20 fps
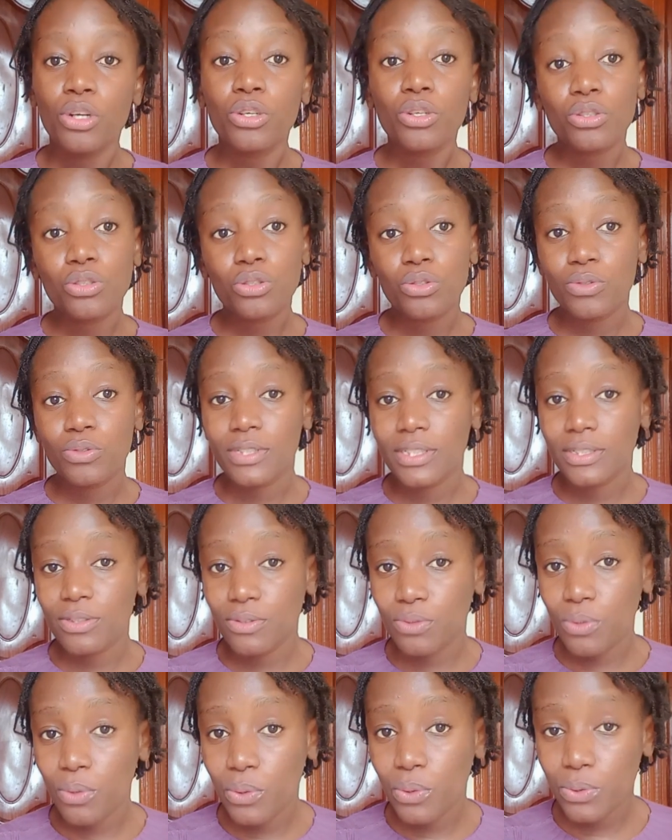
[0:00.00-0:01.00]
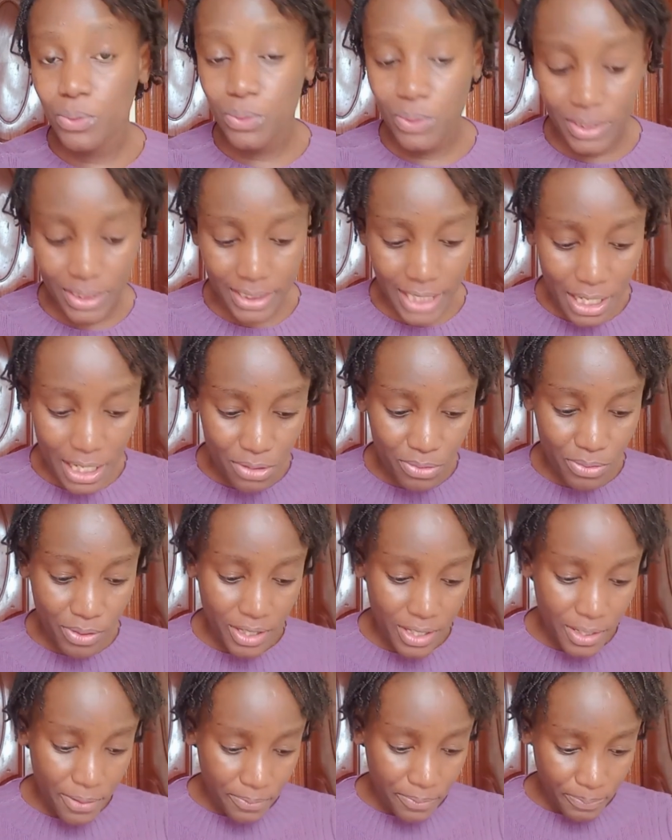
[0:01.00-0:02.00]
So to start
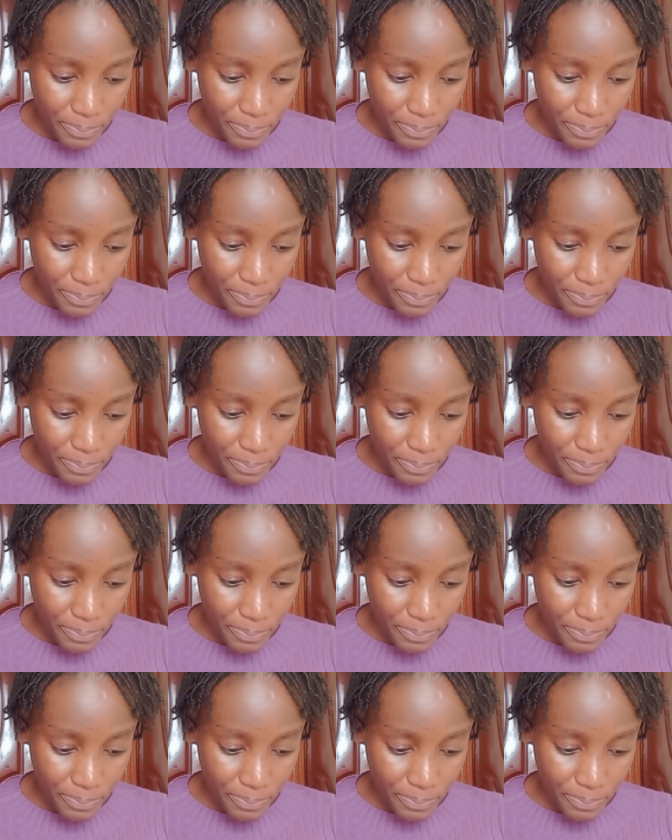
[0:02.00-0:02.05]
with,